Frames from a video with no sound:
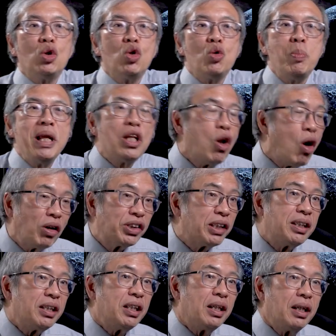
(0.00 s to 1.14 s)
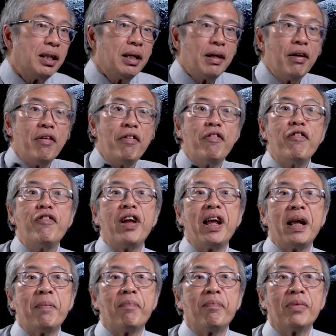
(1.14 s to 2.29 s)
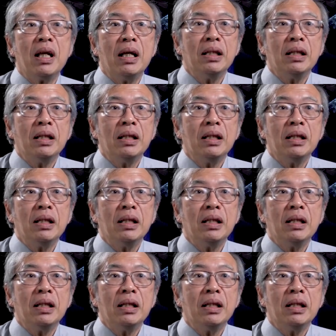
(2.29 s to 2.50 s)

luminosity, fame.